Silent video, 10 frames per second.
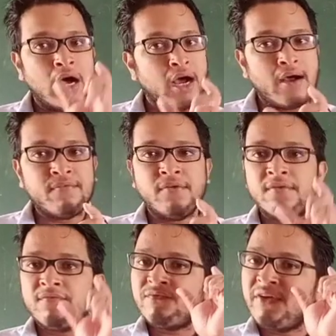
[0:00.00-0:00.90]

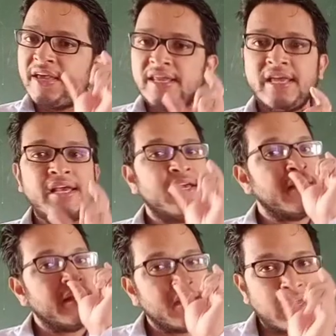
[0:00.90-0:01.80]
have
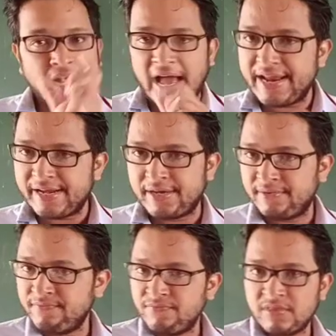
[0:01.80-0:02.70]
very light.
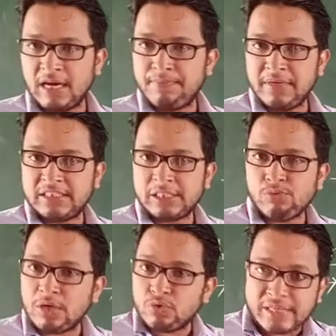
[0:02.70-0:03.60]
That means
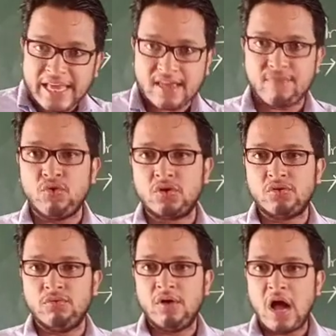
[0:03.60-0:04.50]
you want to take a photo.